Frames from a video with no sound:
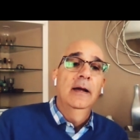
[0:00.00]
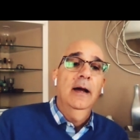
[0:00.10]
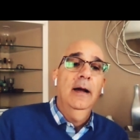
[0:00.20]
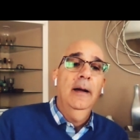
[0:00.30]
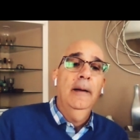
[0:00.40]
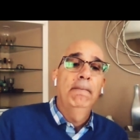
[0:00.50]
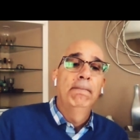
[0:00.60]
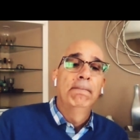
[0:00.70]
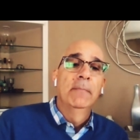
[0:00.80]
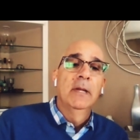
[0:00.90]
Yeah,
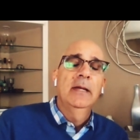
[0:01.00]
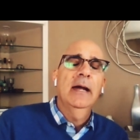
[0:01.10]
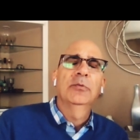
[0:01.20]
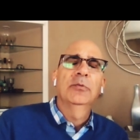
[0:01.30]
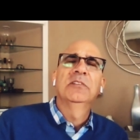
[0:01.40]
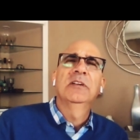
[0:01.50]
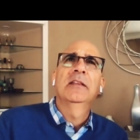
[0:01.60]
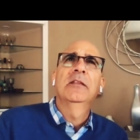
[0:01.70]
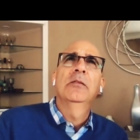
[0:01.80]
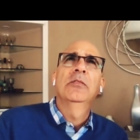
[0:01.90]
I was going to say
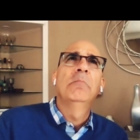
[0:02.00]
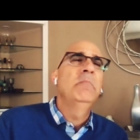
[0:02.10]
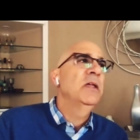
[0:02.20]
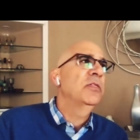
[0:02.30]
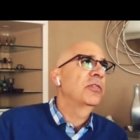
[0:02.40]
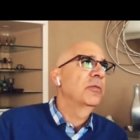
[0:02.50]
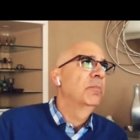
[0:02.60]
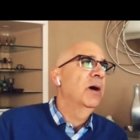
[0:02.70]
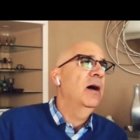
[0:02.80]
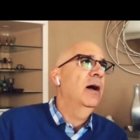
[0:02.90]
like the myth
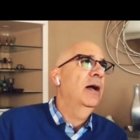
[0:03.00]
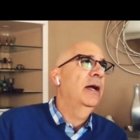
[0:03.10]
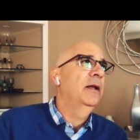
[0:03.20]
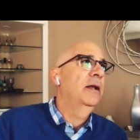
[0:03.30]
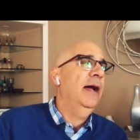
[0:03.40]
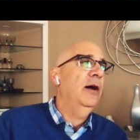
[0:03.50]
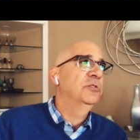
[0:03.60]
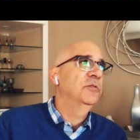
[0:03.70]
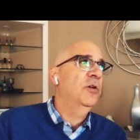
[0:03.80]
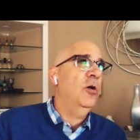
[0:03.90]
behind
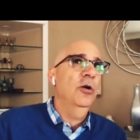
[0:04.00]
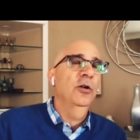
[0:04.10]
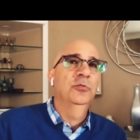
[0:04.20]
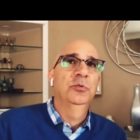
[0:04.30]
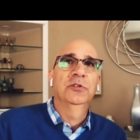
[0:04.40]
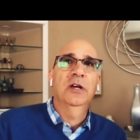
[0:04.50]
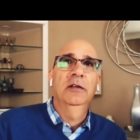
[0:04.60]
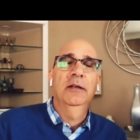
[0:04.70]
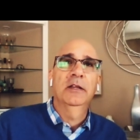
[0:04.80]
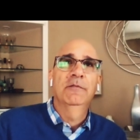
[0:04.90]
House of Cards, which was kind
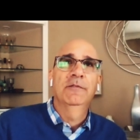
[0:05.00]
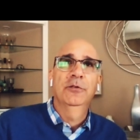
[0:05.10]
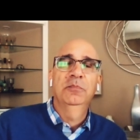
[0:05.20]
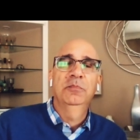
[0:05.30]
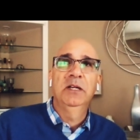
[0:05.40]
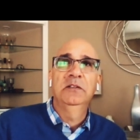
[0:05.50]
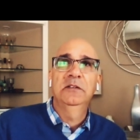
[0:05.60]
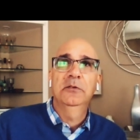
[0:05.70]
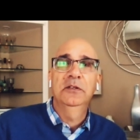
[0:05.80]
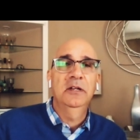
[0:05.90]
of like the first big
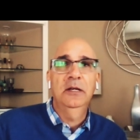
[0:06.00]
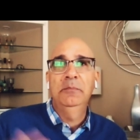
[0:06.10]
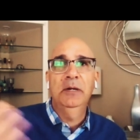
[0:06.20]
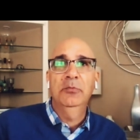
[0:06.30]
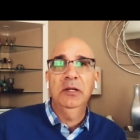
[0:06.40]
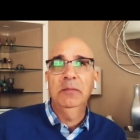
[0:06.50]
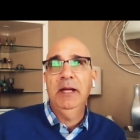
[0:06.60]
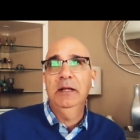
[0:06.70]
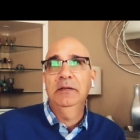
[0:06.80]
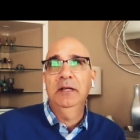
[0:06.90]
series that anybody really
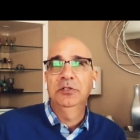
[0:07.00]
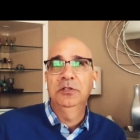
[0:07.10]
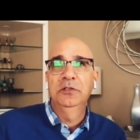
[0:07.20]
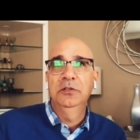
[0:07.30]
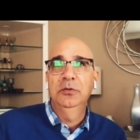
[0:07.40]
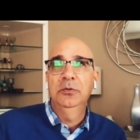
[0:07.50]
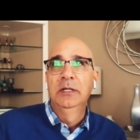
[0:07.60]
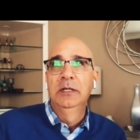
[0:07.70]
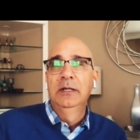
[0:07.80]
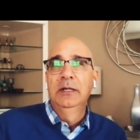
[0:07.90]
paid attention to
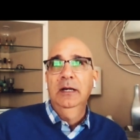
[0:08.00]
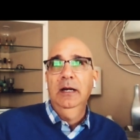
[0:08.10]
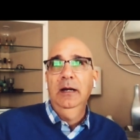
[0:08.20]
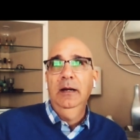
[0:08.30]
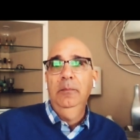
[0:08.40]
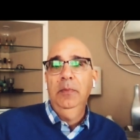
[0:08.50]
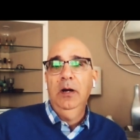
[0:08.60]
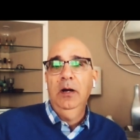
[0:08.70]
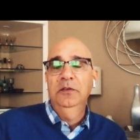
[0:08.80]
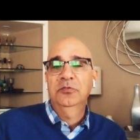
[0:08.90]

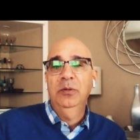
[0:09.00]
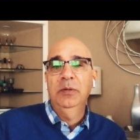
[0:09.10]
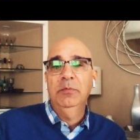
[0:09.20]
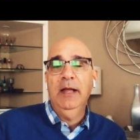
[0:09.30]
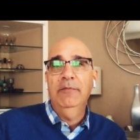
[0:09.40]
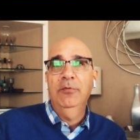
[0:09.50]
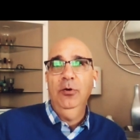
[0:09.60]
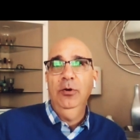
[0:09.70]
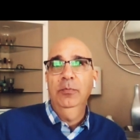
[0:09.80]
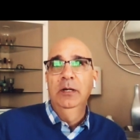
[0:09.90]
on a streaming
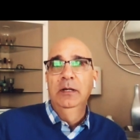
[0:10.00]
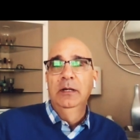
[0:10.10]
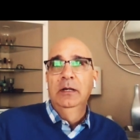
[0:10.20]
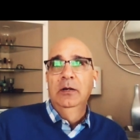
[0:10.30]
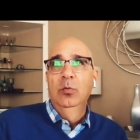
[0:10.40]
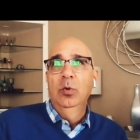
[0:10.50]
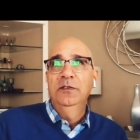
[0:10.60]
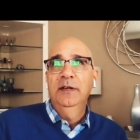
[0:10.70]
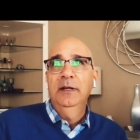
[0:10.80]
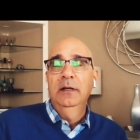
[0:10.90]
platform,
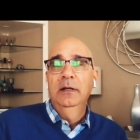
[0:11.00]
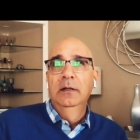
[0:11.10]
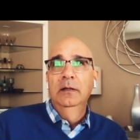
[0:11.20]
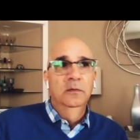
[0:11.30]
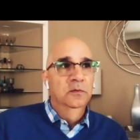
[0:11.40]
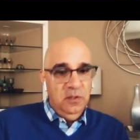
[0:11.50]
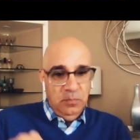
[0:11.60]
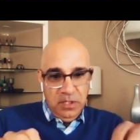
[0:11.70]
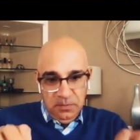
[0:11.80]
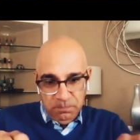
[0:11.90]
was that
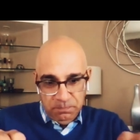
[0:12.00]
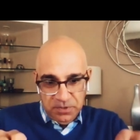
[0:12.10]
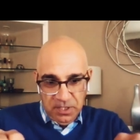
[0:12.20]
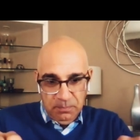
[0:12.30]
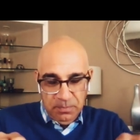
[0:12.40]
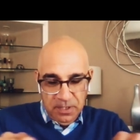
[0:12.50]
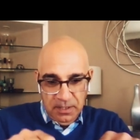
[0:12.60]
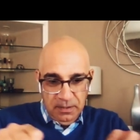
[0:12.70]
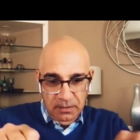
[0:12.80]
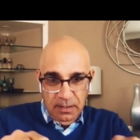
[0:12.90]
somebody typed
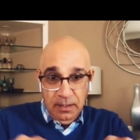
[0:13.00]
in